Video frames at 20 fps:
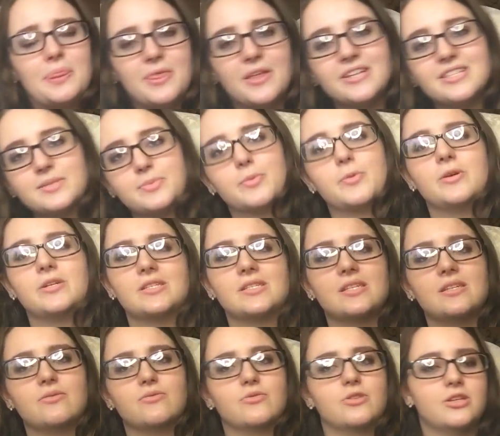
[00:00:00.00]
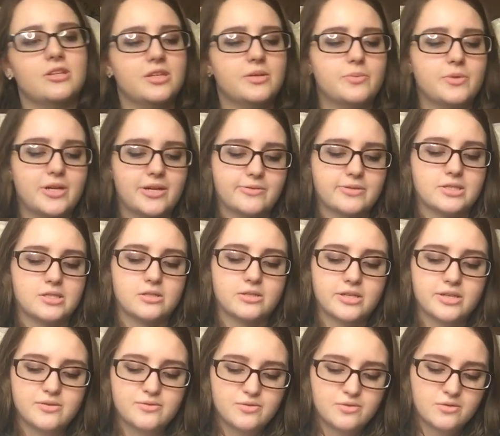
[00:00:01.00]
this wasn't really what I was
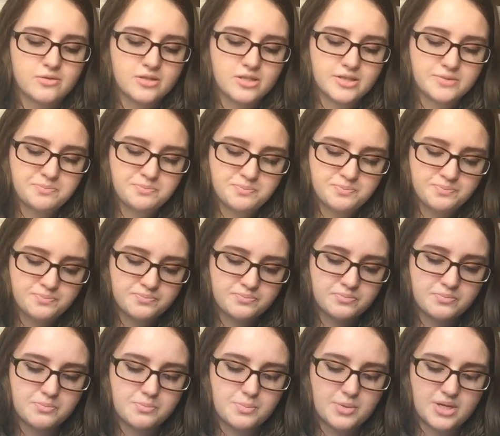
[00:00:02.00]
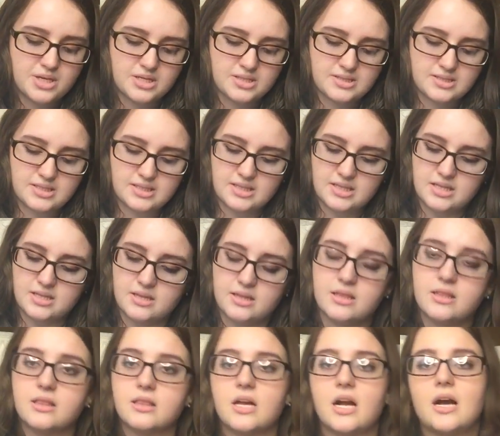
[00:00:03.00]
looking for because like
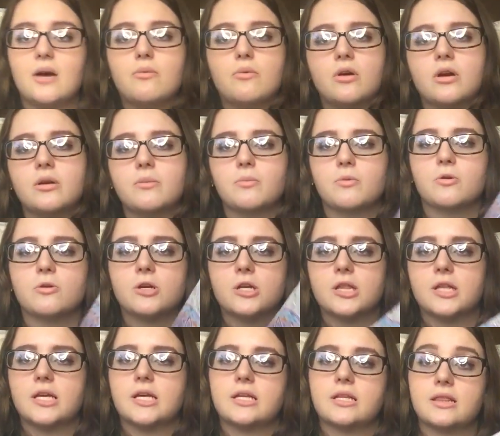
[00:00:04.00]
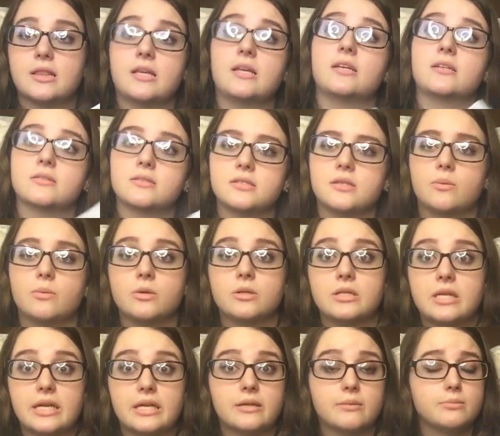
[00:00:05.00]
I wanted more like things that would
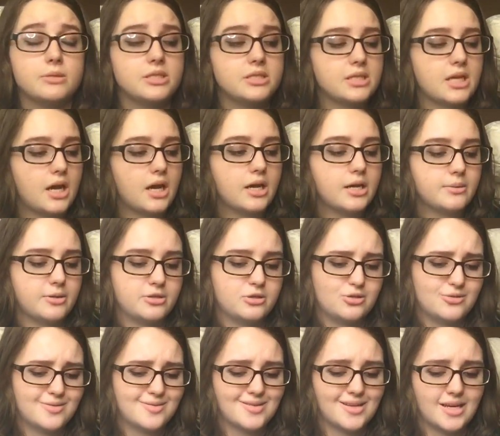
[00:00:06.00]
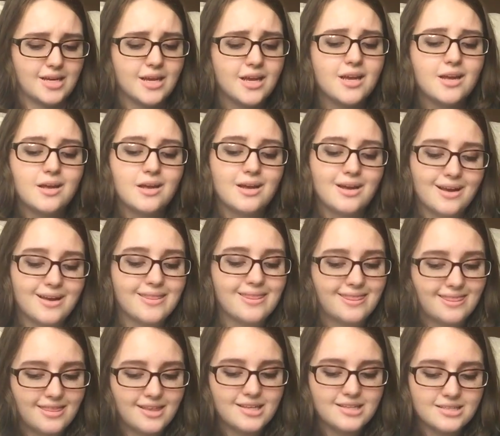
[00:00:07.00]
take me time, and she was like,
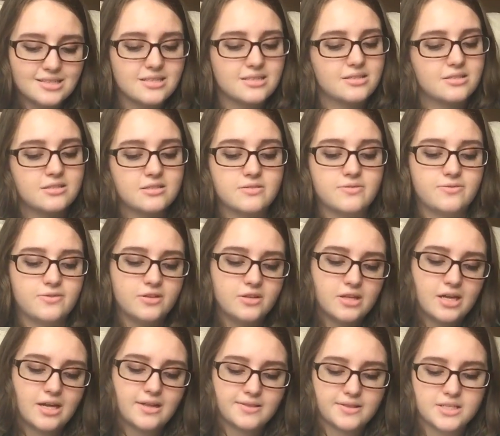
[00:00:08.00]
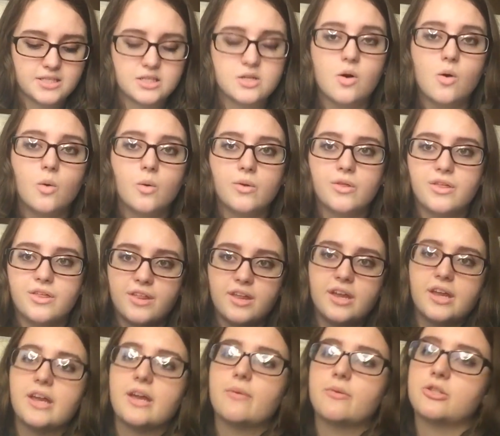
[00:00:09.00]
this, this, fill out this whole
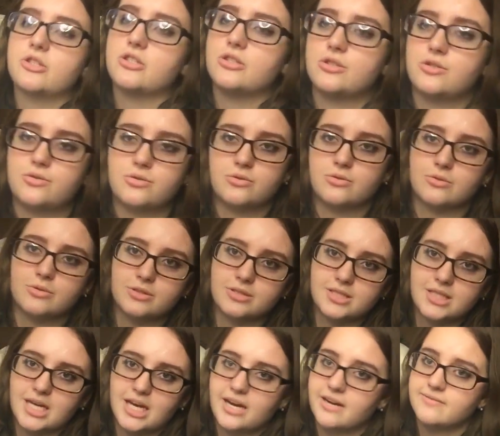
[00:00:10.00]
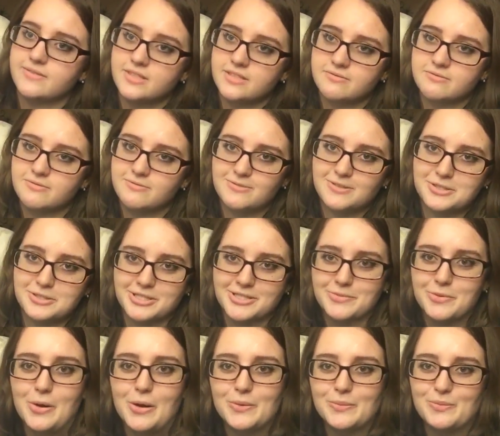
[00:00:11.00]
thing, which is true because I haven't even finished
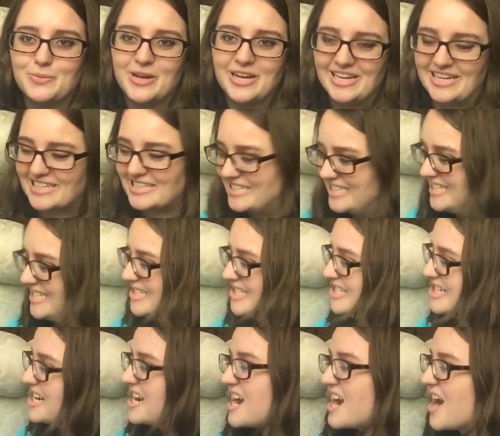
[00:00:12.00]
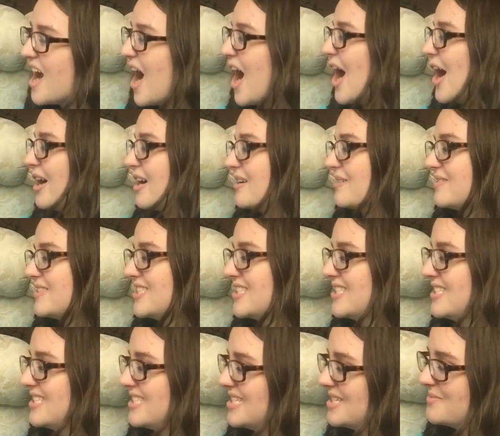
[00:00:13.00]
one page. Um, it's
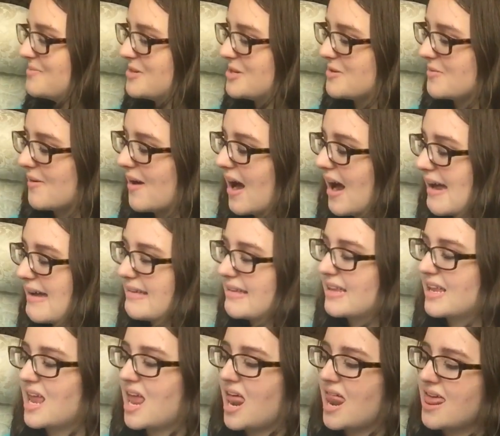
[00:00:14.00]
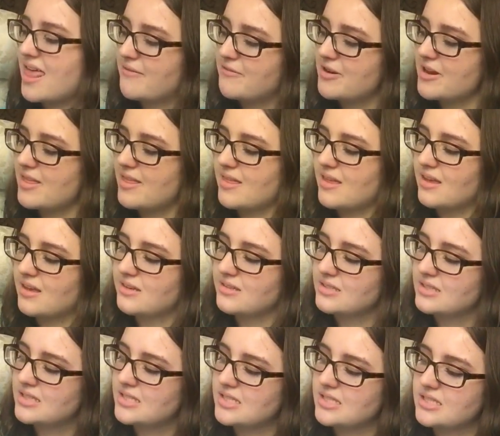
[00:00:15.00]
gonna take me a while and
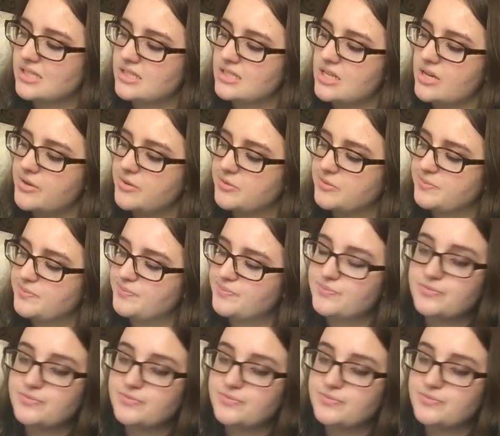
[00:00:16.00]
everything. So